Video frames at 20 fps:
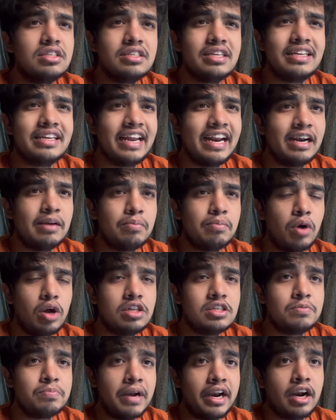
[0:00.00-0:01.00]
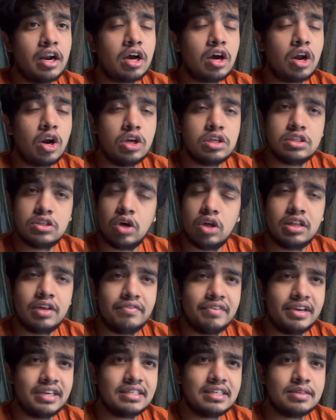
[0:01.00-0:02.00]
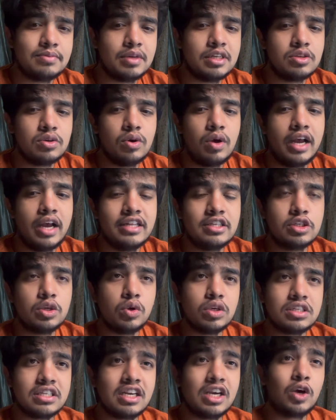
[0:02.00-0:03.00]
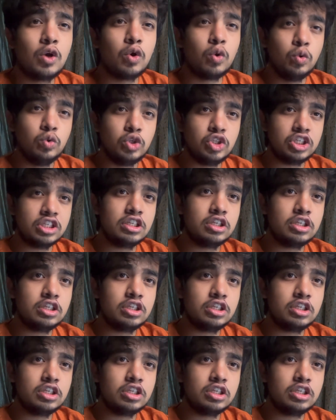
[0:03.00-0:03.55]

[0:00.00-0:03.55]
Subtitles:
and great balls spread across on the wings as well. So Enzo was crucial,